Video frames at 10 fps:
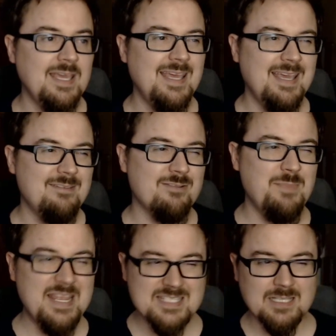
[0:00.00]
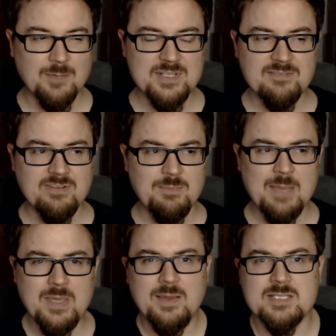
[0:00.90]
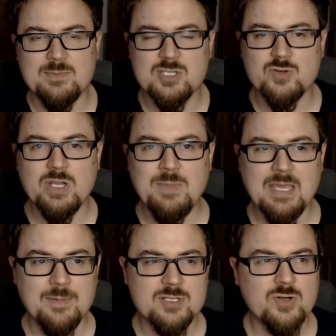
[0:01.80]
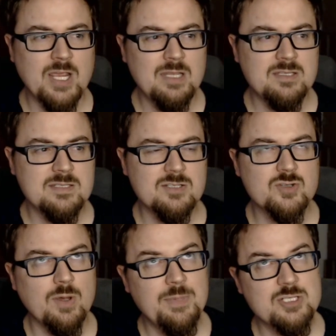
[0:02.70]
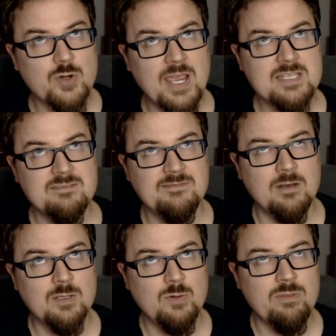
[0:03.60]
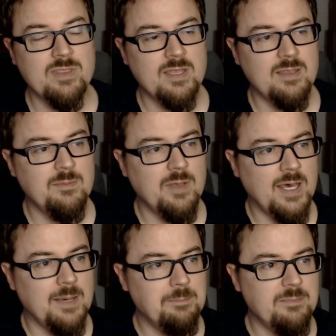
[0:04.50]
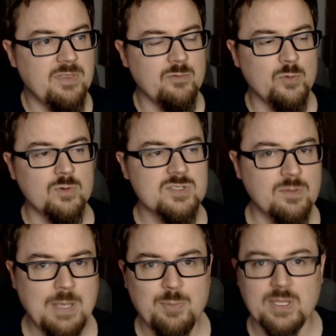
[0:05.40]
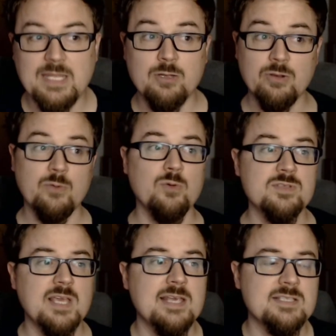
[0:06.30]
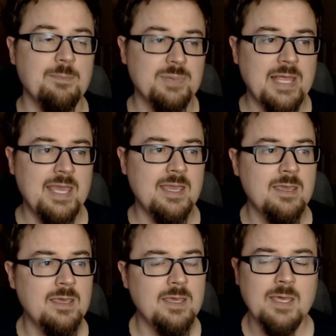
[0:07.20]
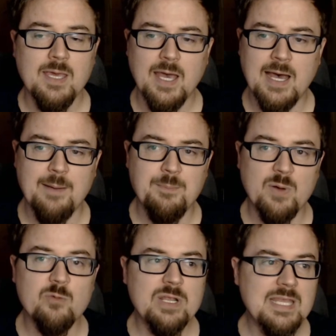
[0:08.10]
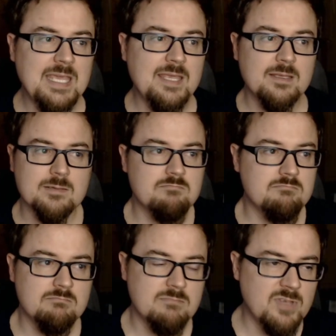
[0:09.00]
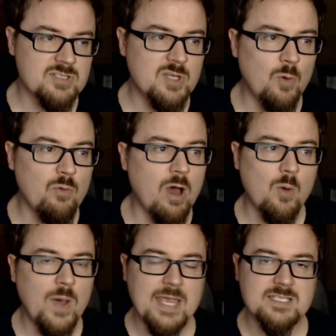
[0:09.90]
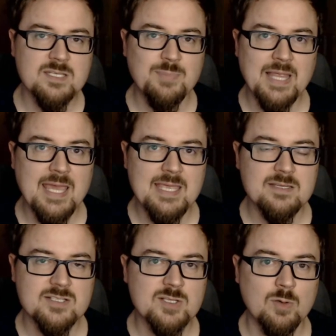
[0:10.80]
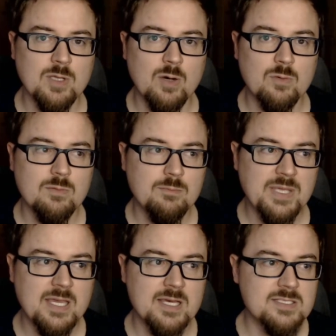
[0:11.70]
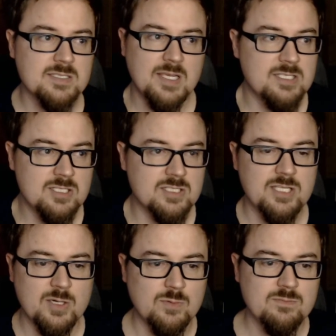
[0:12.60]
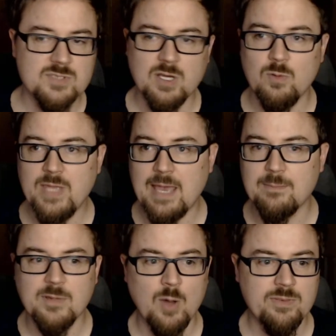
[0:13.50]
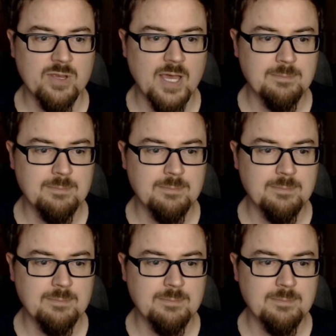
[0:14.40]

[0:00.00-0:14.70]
For me, it's a little bit different, maybe because I'm streaming and I'll be trying to follow the rules so that people can learn the rules as I'm playing. But really, there's no wrong way to play solo because it's just you. So yeah, go with your gut.